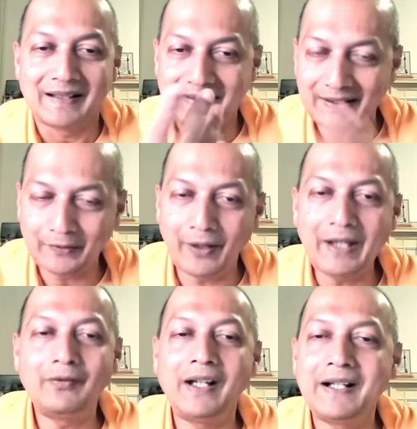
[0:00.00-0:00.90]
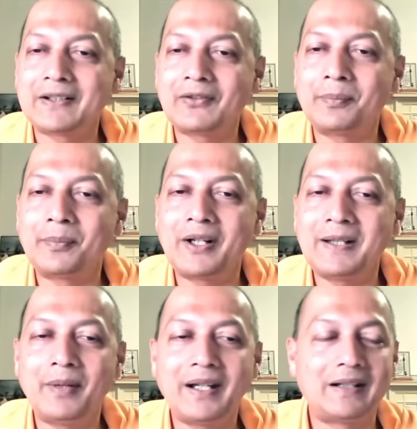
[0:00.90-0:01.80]
these five layers of the
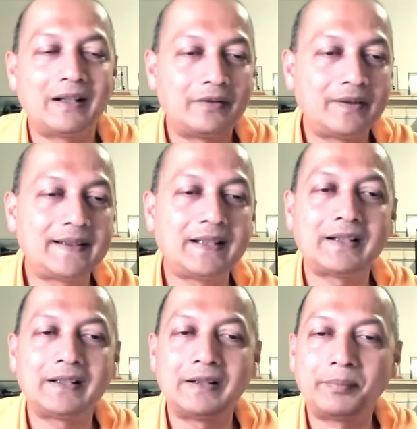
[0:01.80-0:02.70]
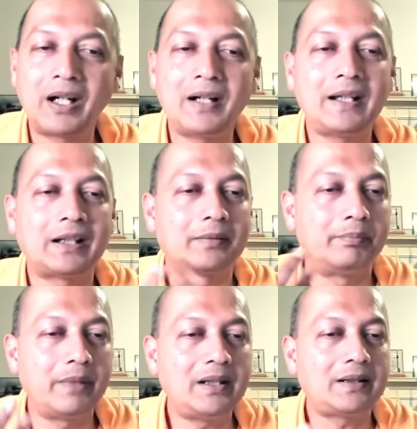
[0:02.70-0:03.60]
body-mind, physical, pranic,
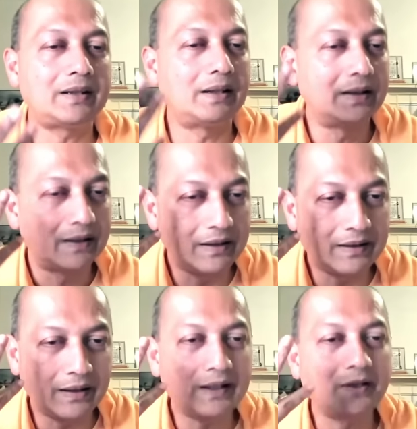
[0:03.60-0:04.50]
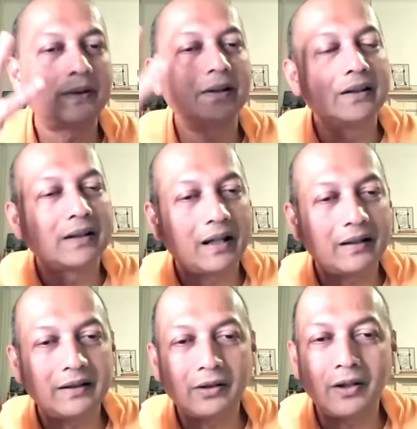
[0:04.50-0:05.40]
mental, intellectual,
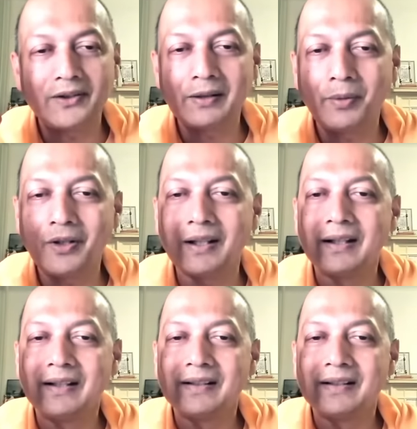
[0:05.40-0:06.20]
and the causal body.